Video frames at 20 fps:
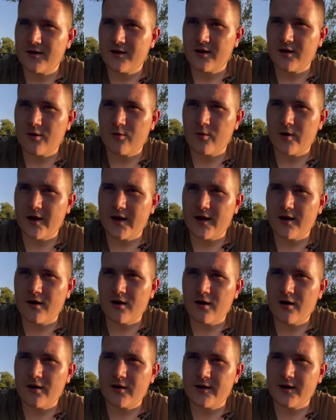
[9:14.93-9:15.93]
away at
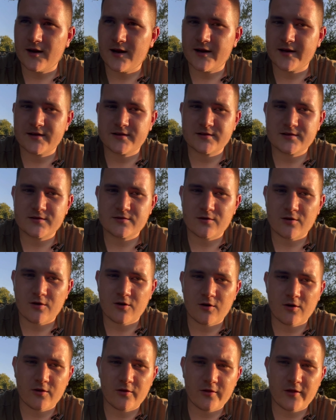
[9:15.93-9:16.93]
Hartleylands
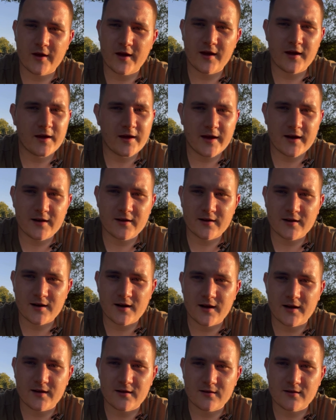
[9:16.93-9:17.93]
on the Henniker
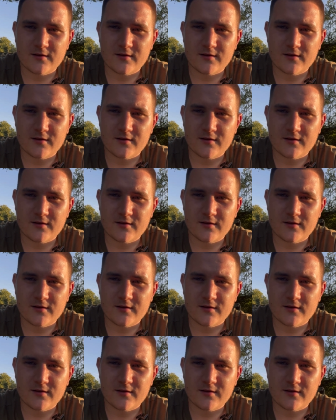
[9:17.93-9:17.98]
Lake.